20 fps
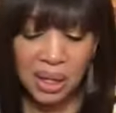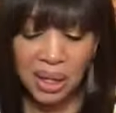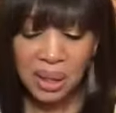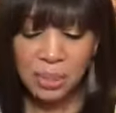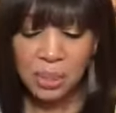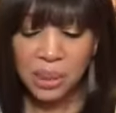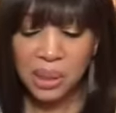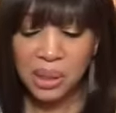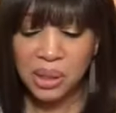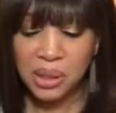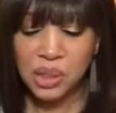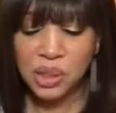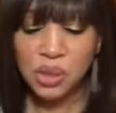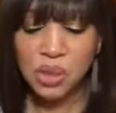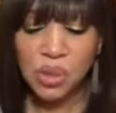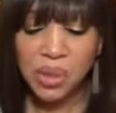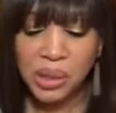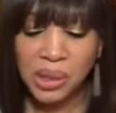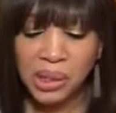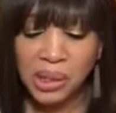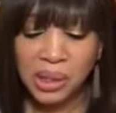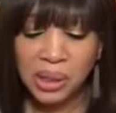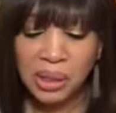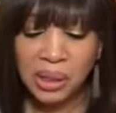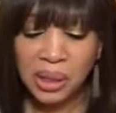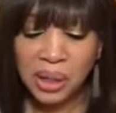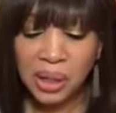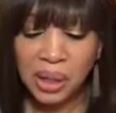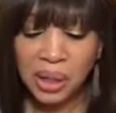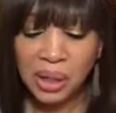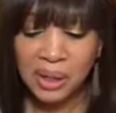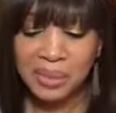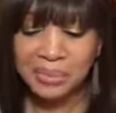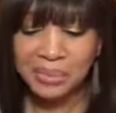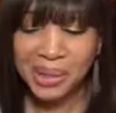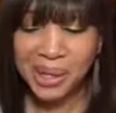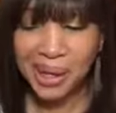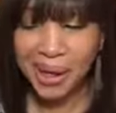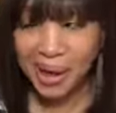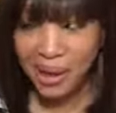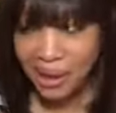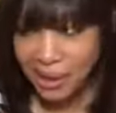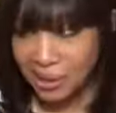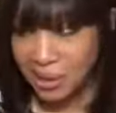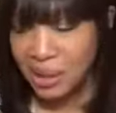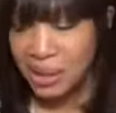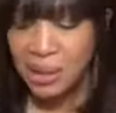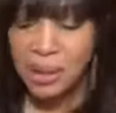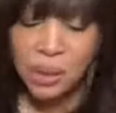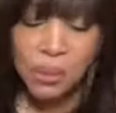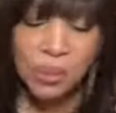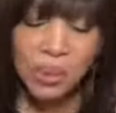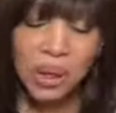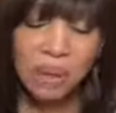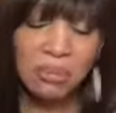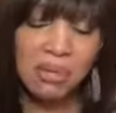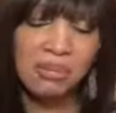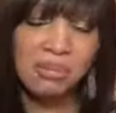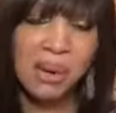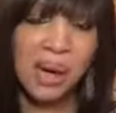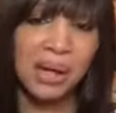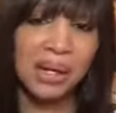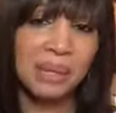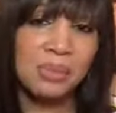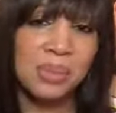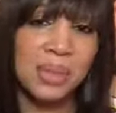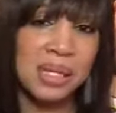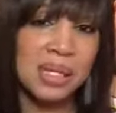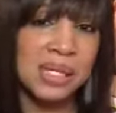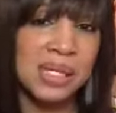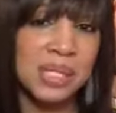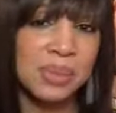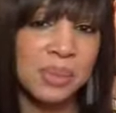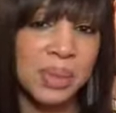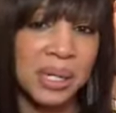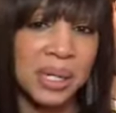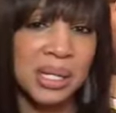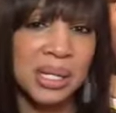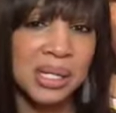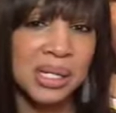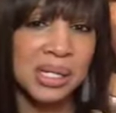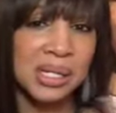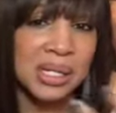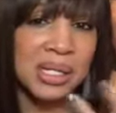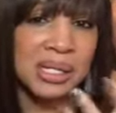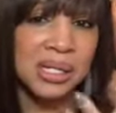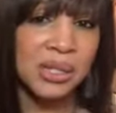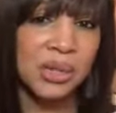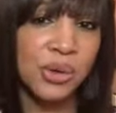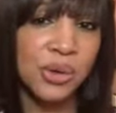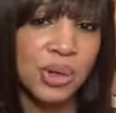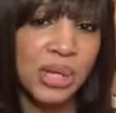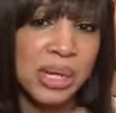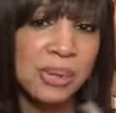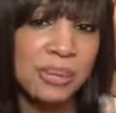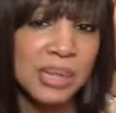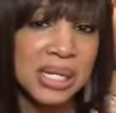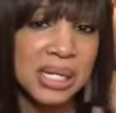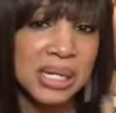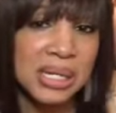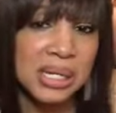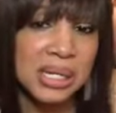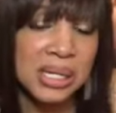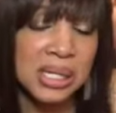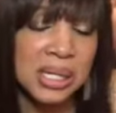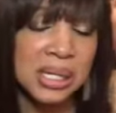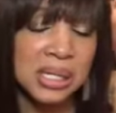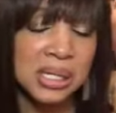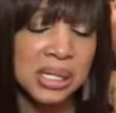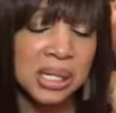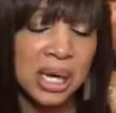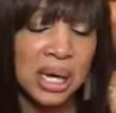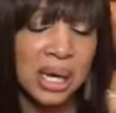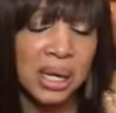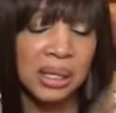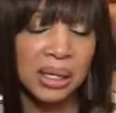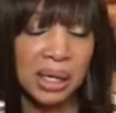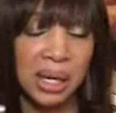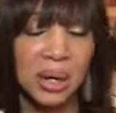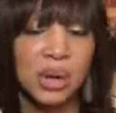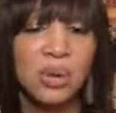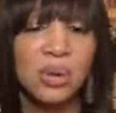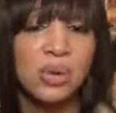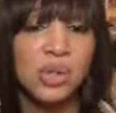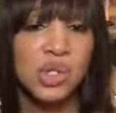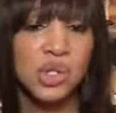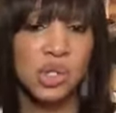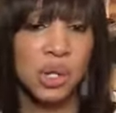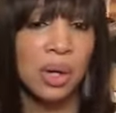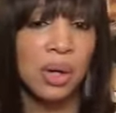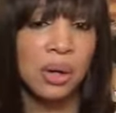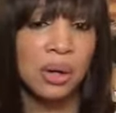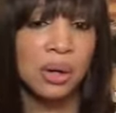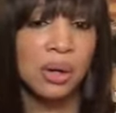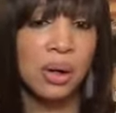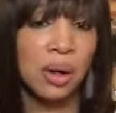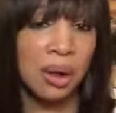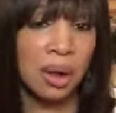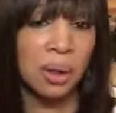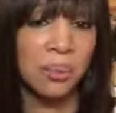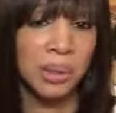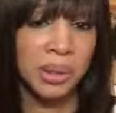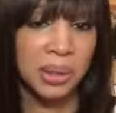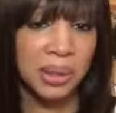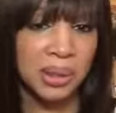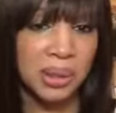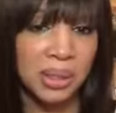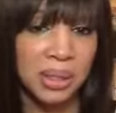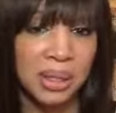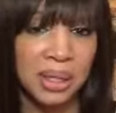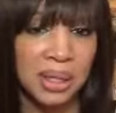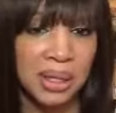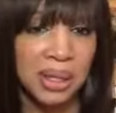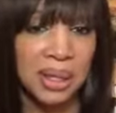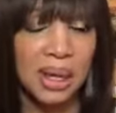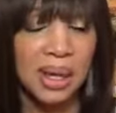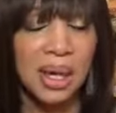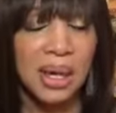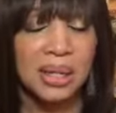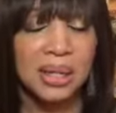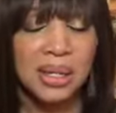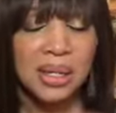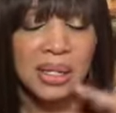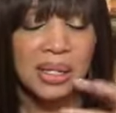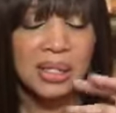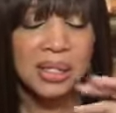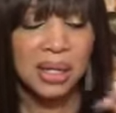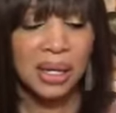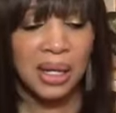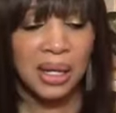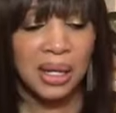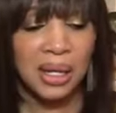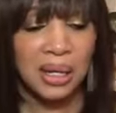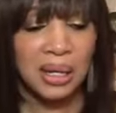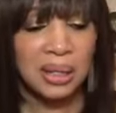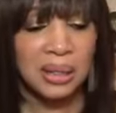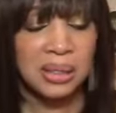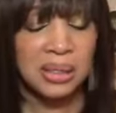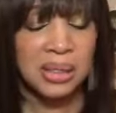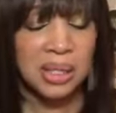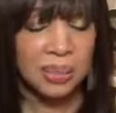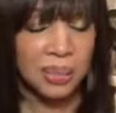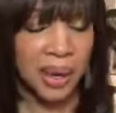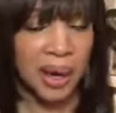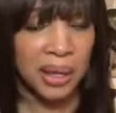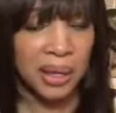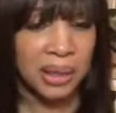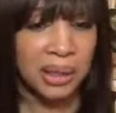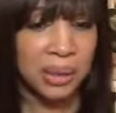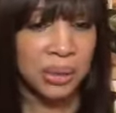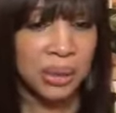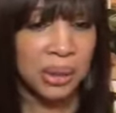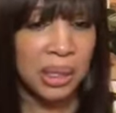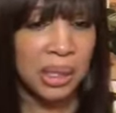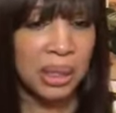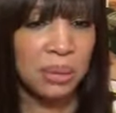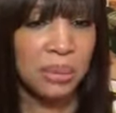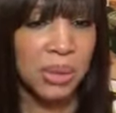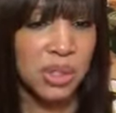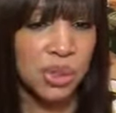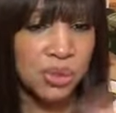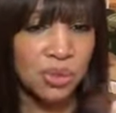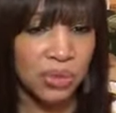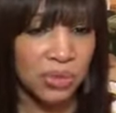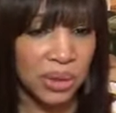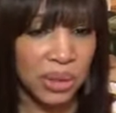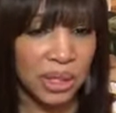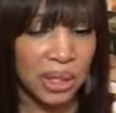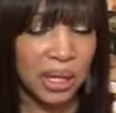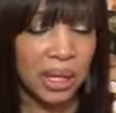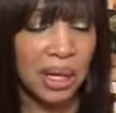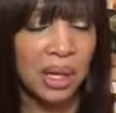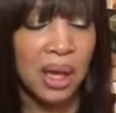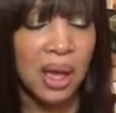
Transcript: I've been adoring, kind of in the realm of body mists, but this is a cream. This is Carol's Daughter Almond Cookie. This is the body cream souffle